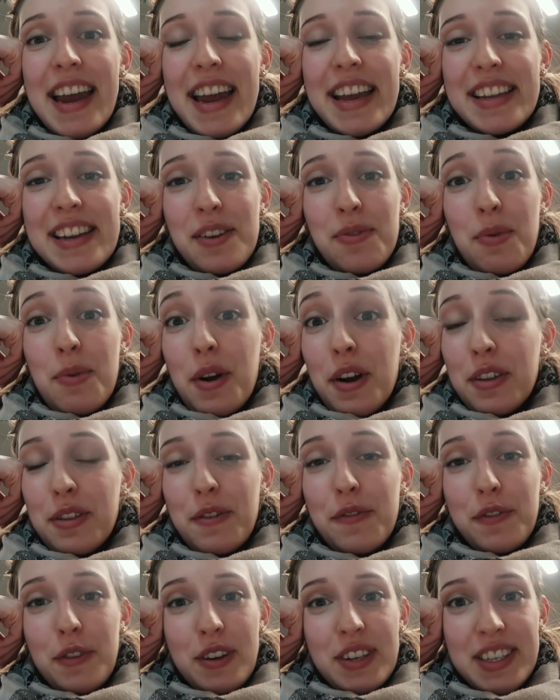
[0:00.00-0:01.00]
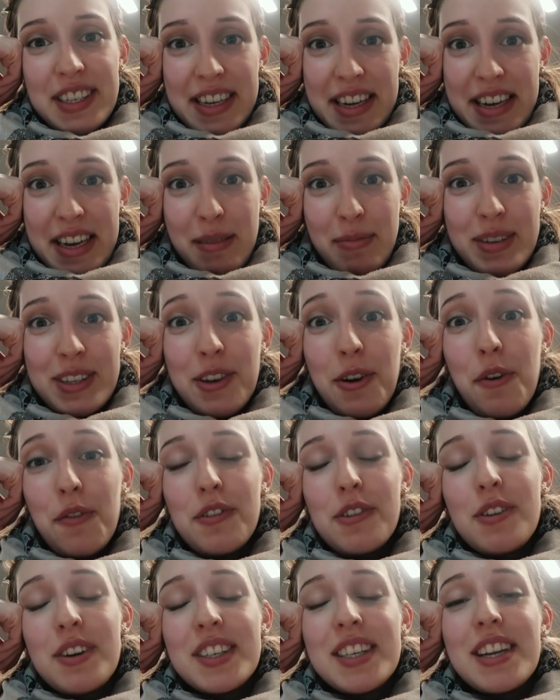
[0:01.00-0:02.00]
it didn't work the first time, so
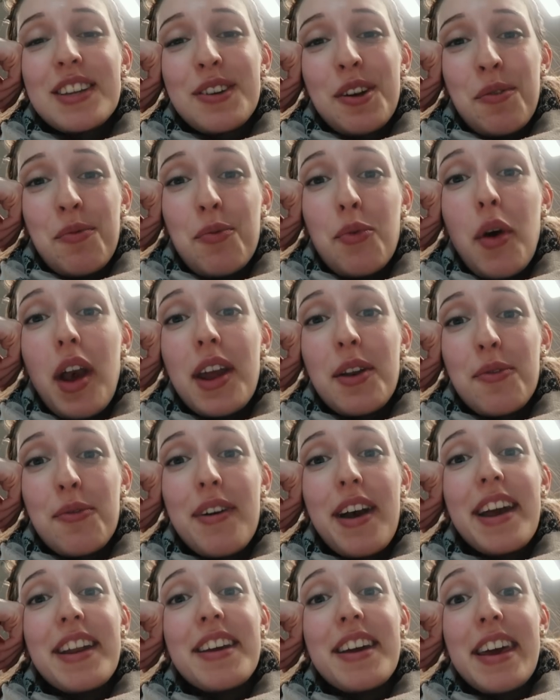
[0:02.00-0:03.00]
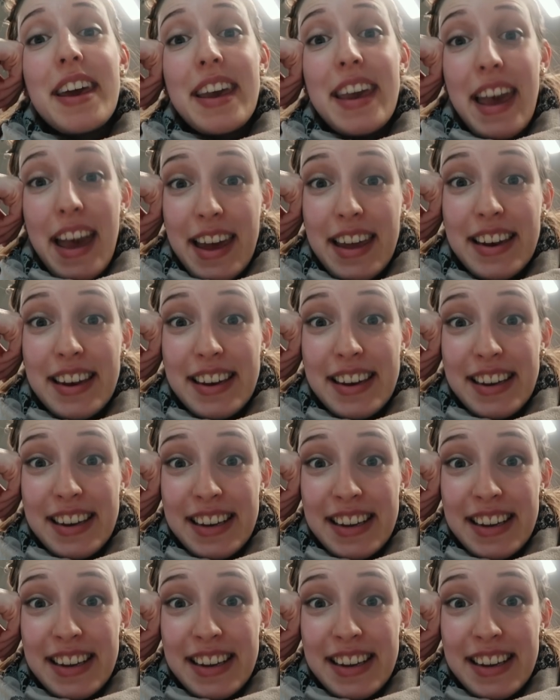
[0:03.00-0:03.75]
of course I turned bright red again.